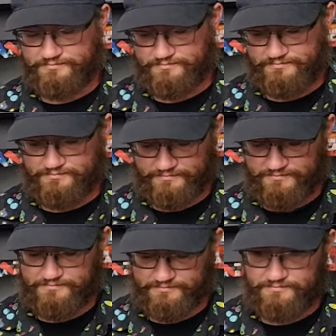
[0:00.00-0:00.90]

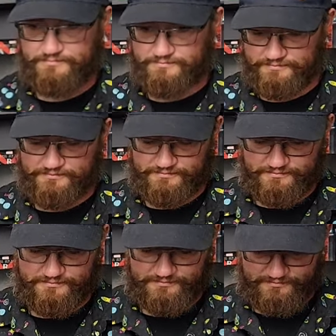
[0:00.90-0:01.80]

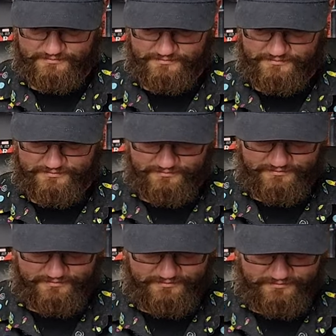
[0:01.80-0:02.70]

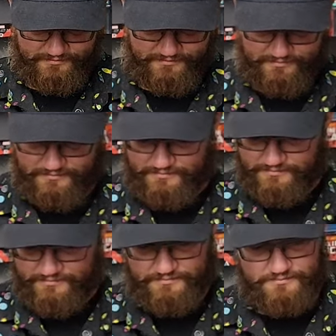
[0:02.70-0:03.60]

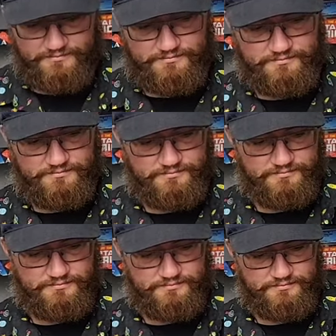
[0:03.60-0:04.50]

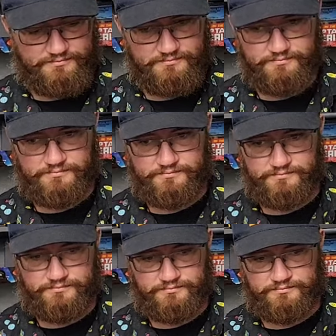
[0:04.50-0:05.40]

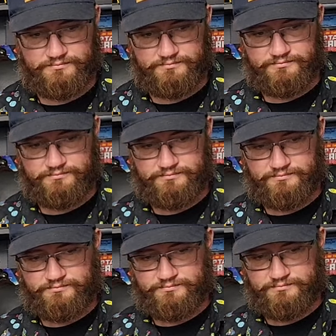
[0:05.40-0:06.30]

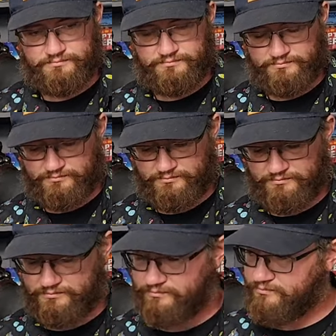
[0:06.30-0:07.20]

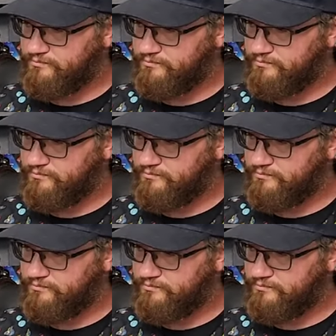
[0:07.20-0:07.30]
The person shown says nothing.